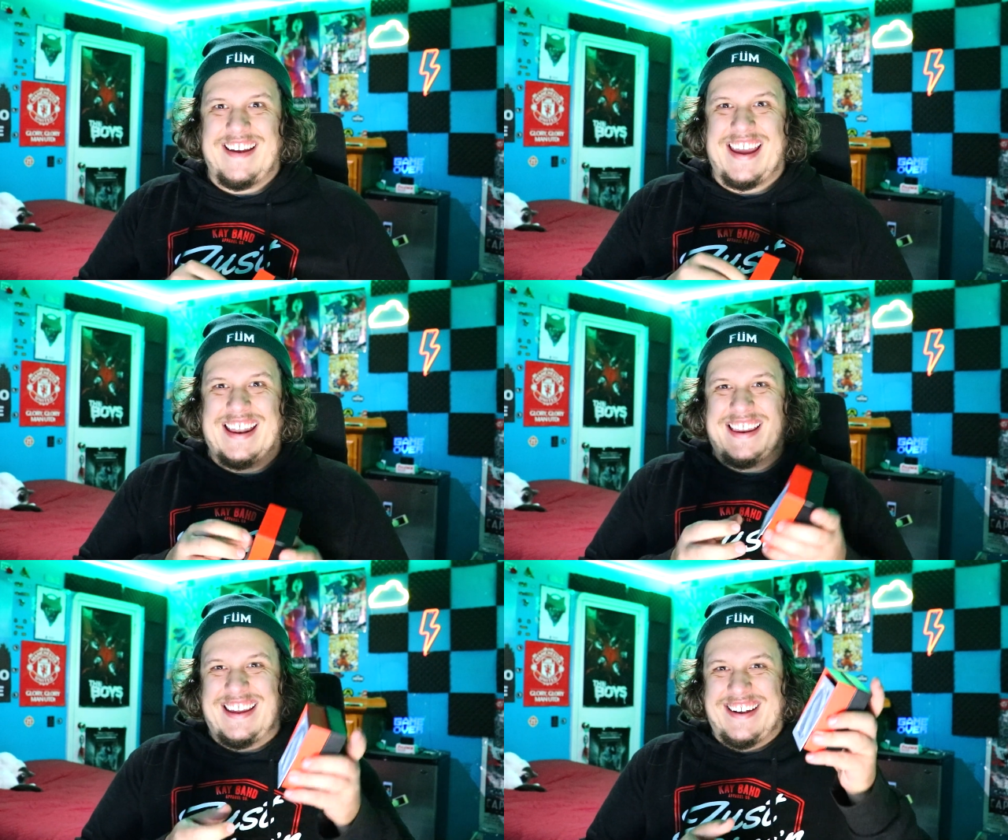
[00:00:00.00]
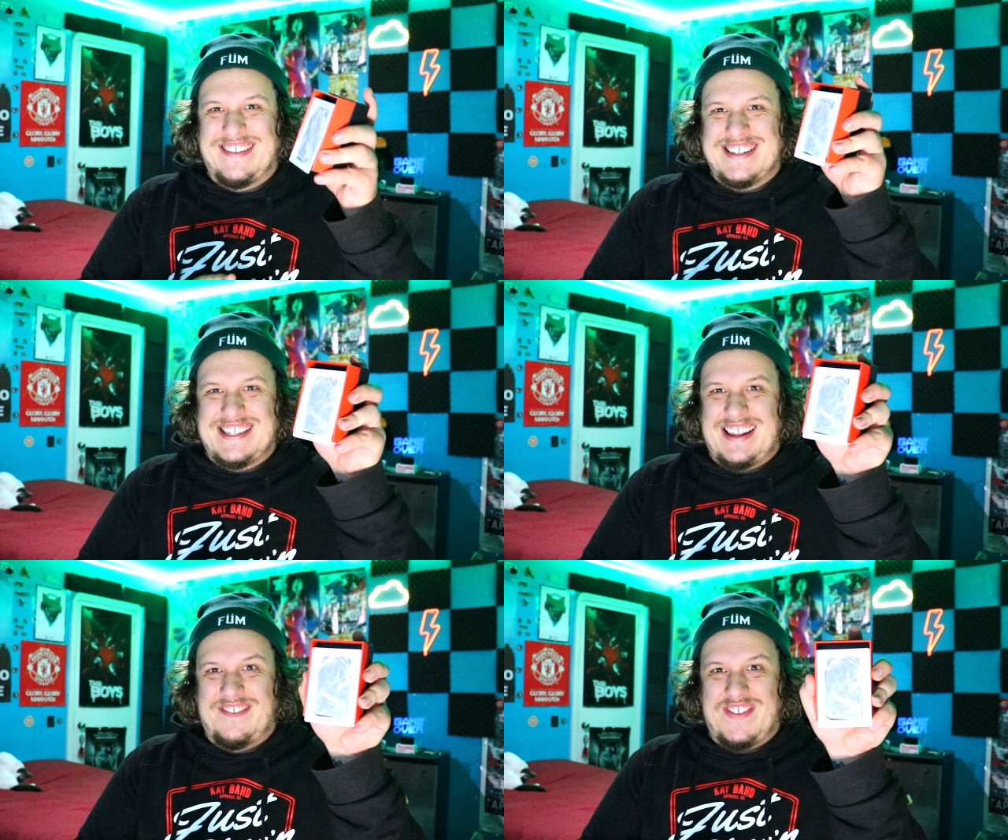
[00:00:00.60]
right, and here is
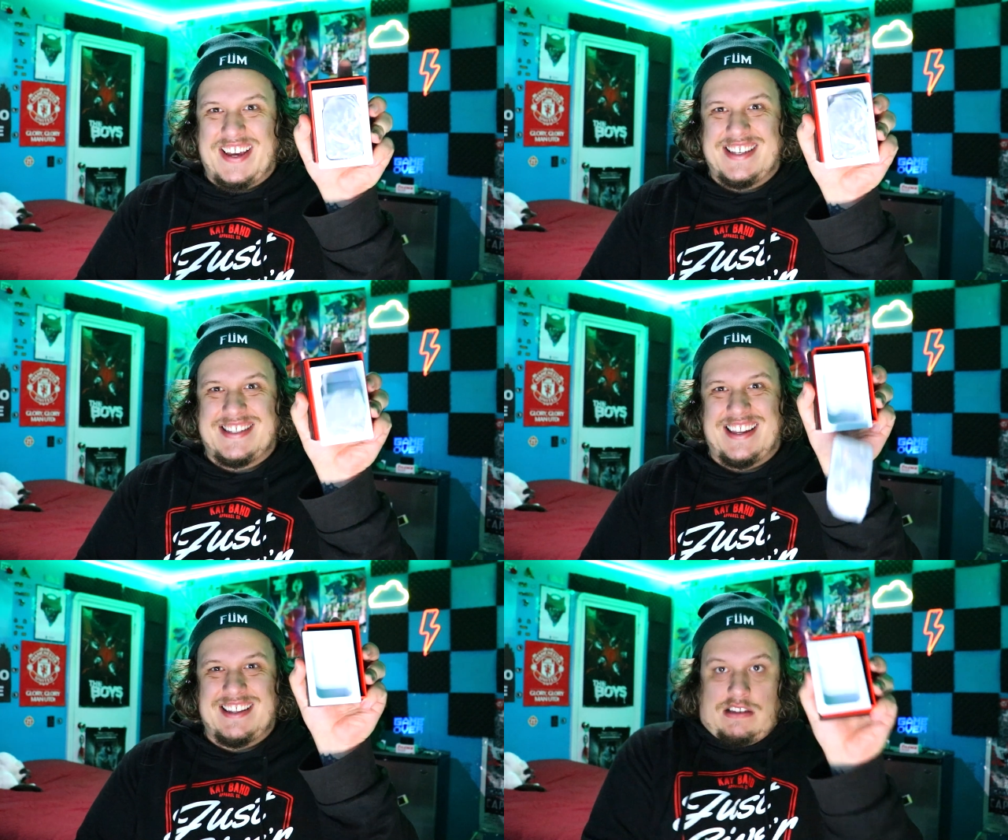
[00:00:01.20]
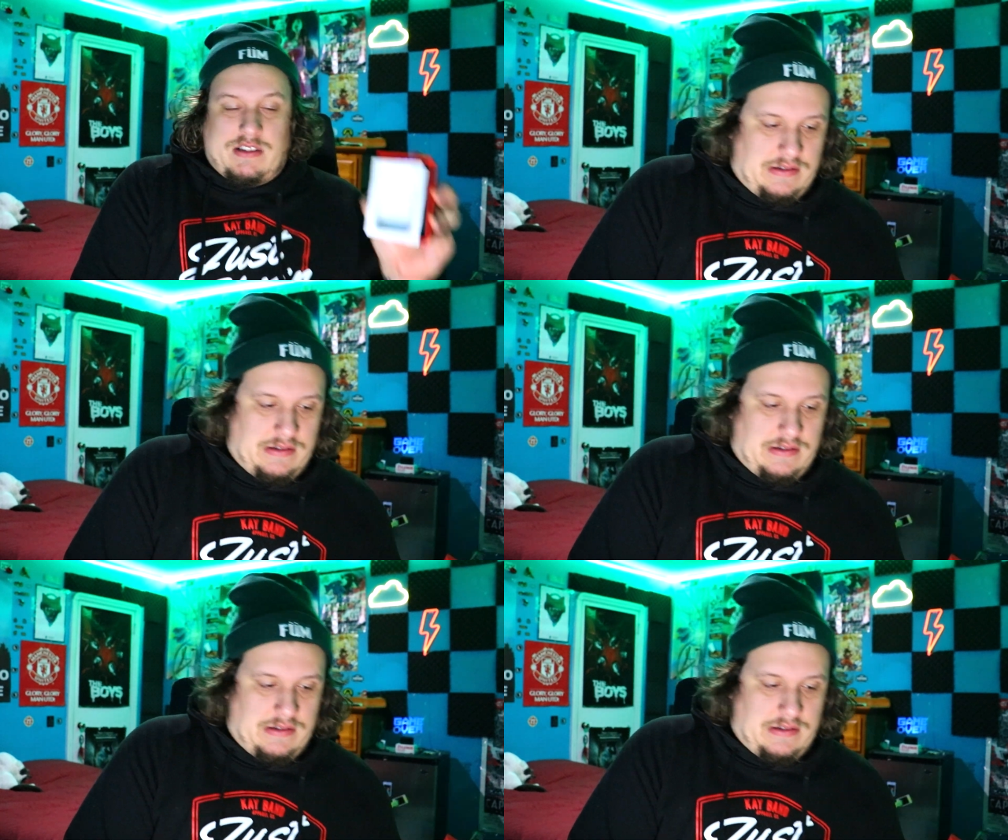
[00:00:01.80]
the device and it's...